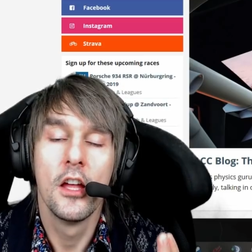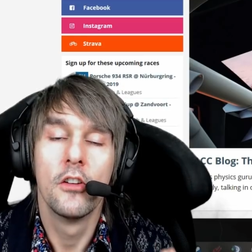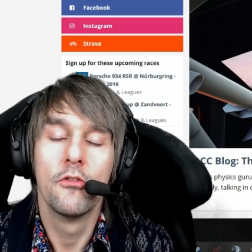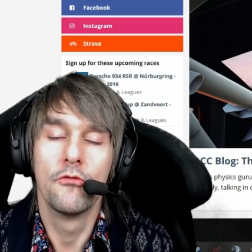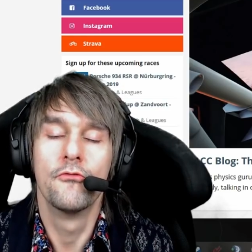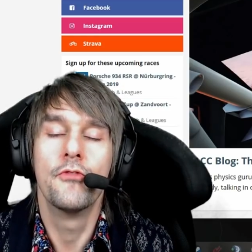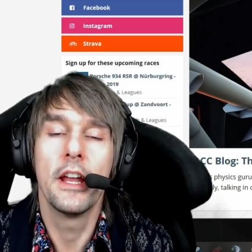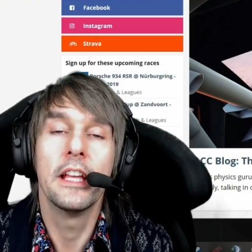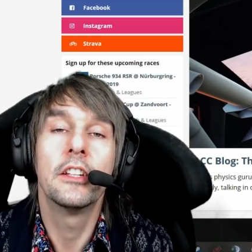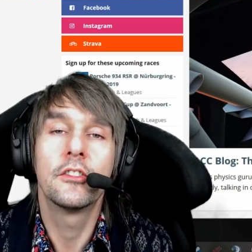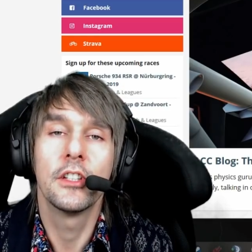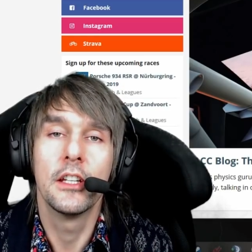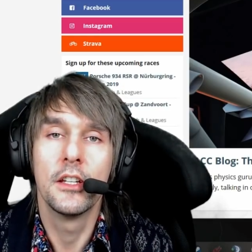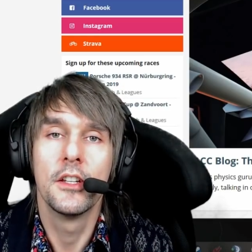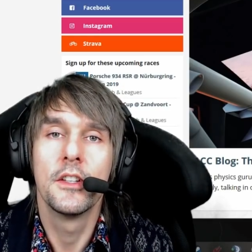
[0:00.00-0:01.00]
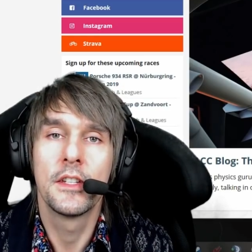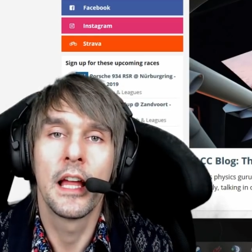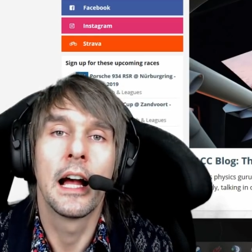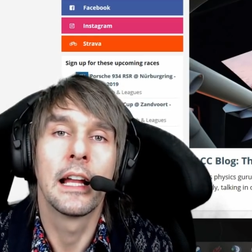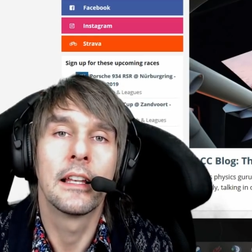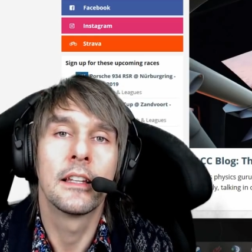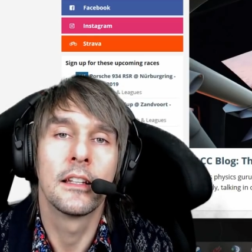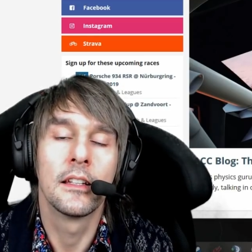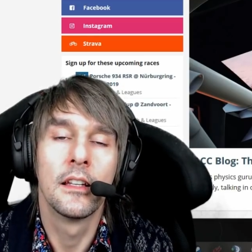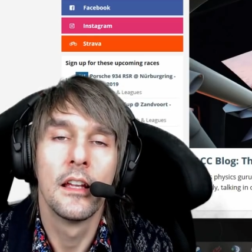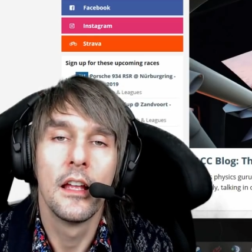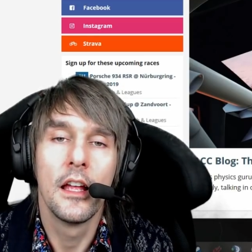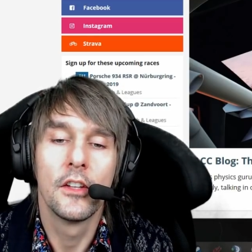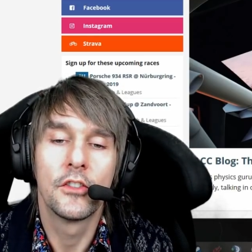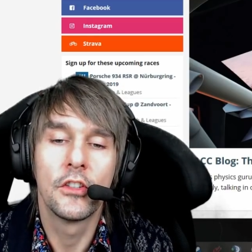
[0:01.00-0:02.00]
racing title
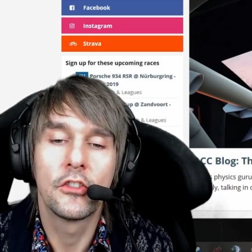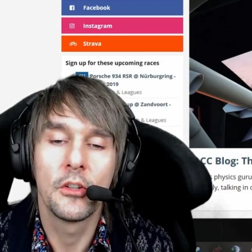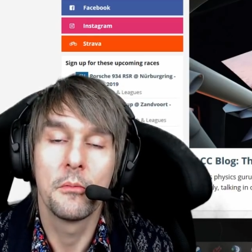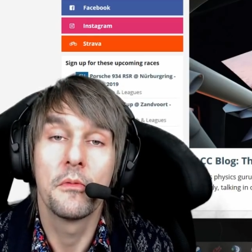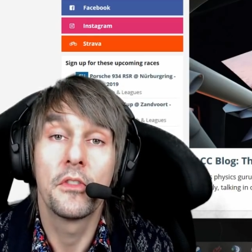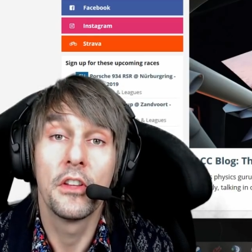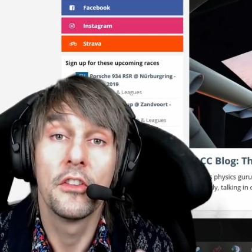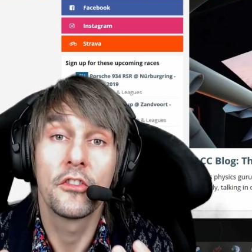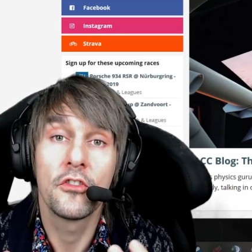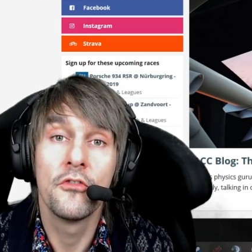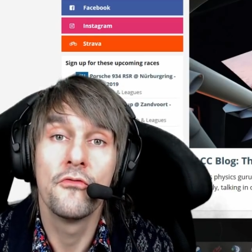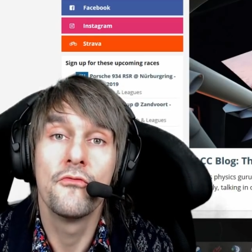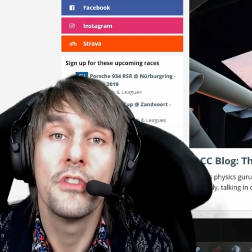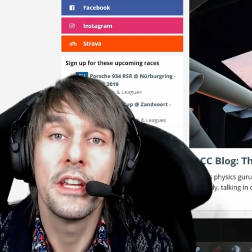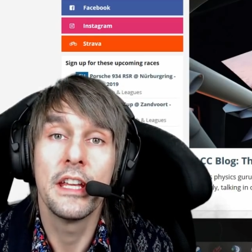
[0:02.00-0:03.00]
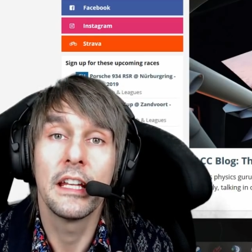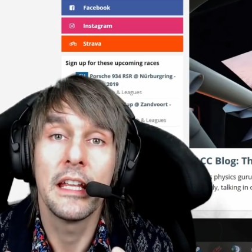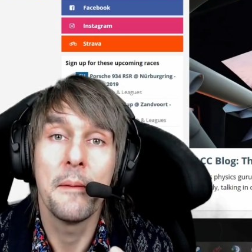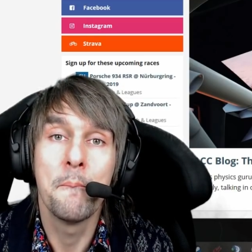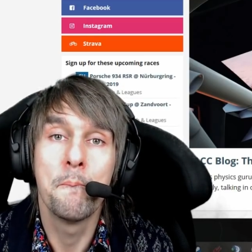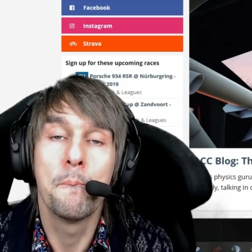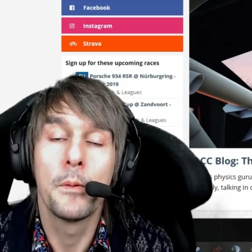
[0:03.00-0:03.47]
to something that's a really